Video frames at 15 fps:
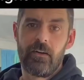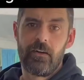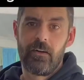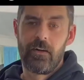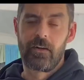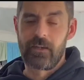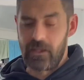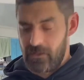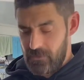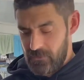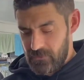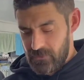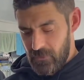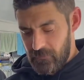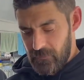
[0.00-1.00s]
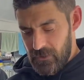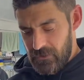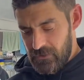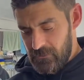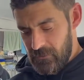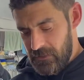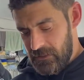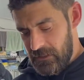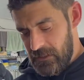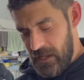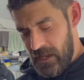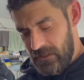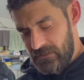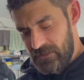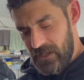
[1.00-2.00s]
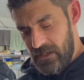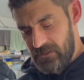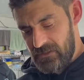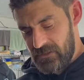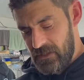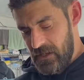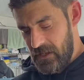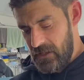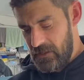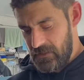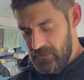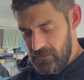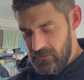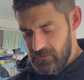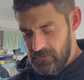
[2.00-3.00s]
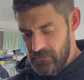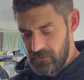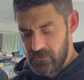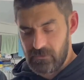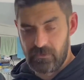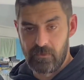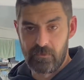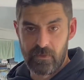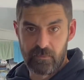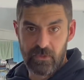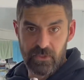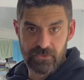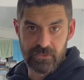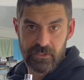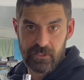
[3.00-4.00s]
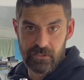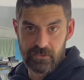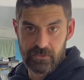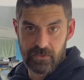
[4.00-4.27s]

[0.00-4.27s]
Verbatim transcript: Okay, so first you want to get access uh, to some of the bolts in there.